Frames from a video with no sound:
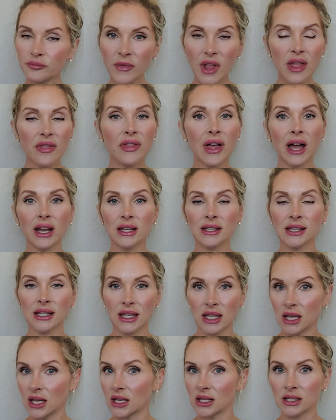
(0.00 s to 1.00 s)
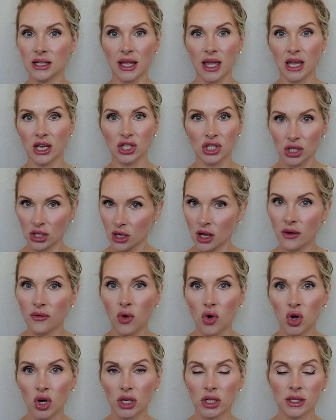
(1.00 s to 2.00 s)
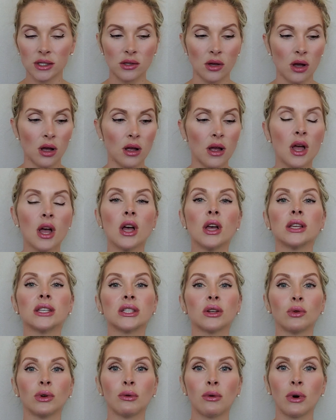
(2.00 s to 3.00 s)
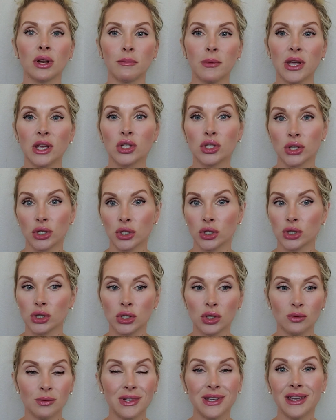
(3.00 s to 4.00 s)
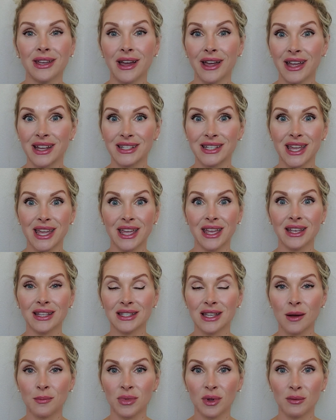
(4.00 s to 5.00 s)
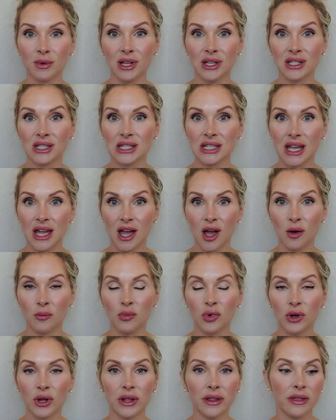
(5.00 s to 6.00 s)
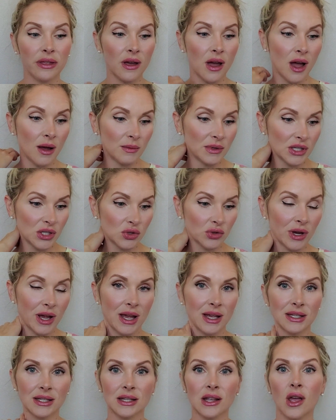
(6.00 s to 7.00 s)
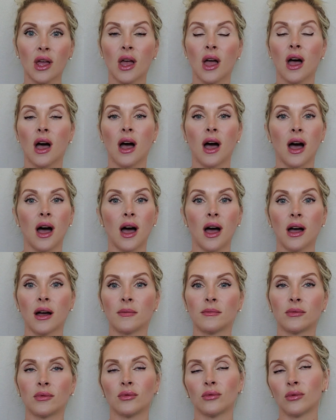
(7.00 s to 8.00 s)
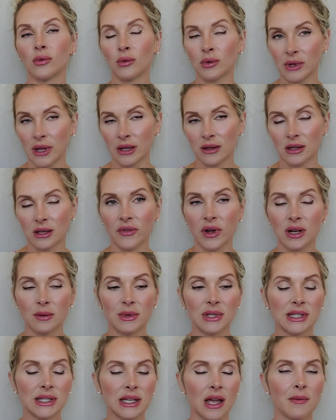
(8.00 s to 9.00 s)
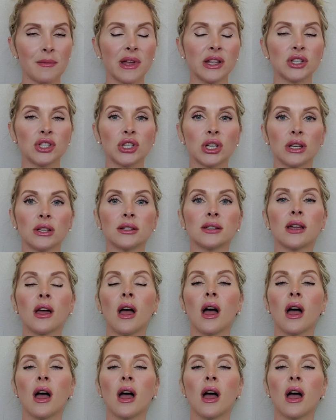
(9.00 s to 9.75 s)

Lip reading: That is a key indication of cortisol. So we want to make sure to be, again, taking supplements to help with stress, like the vitamin C I mentioned.